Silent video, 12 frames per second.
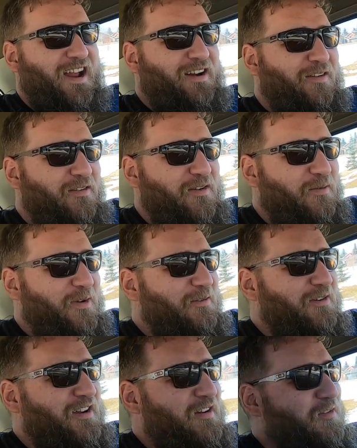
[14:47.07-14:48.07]
I don't know what
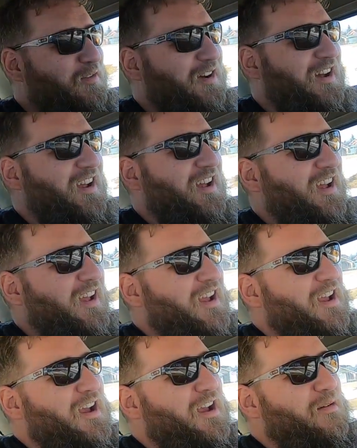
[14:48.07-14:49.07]
we'll give away,
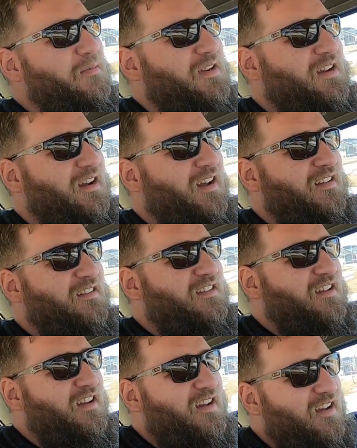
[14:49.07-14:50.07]

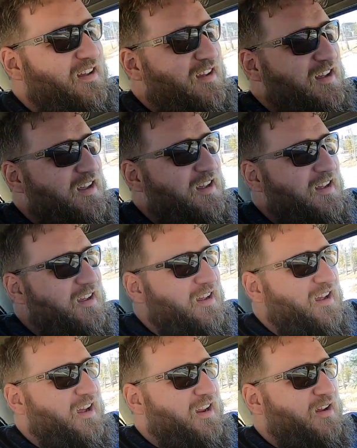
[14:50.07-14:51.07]
because
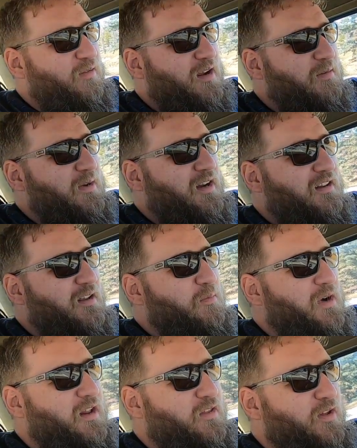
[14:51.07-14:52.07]
again, we come back to that
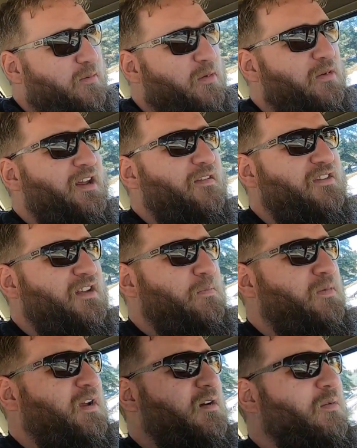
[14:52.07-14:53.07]
money thing, but we'll give
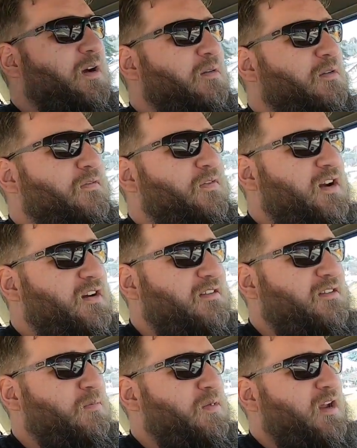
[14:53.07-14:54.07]
something away. We'll figure
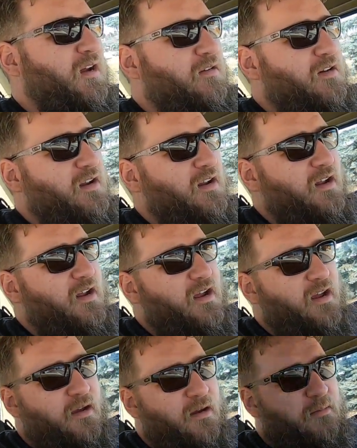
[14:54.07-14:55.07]
something out.
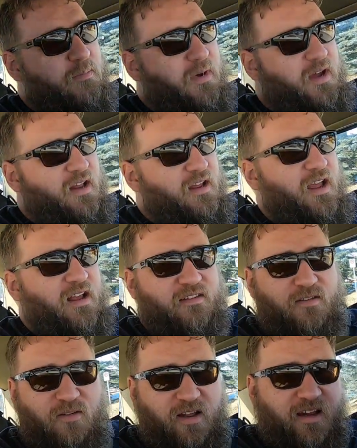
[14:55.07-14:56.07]
But yeah,
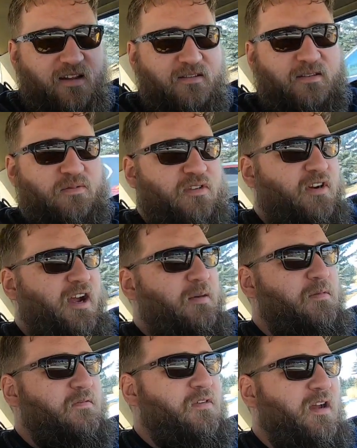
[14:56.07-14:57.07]
so like and
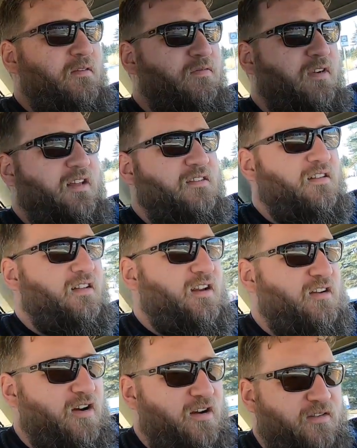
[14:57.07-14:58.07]
subscribe, and if you have friends that
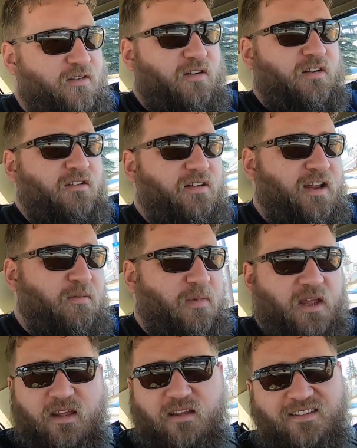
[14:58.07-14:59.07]
like cars, or like
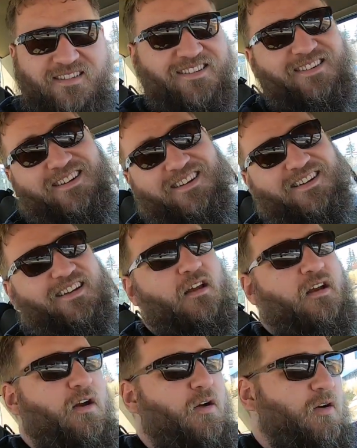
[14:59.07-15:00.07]
me,
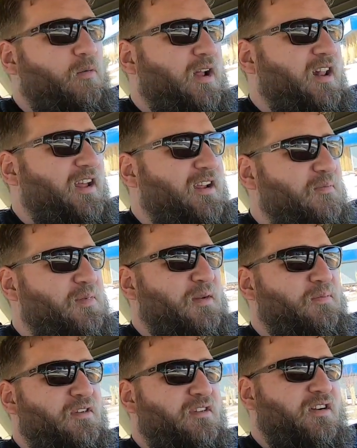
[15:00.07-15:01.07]
or one-legged
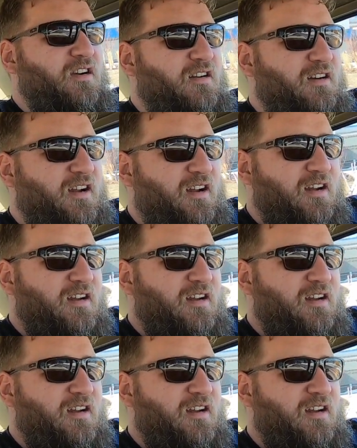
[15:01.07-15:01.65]
people, or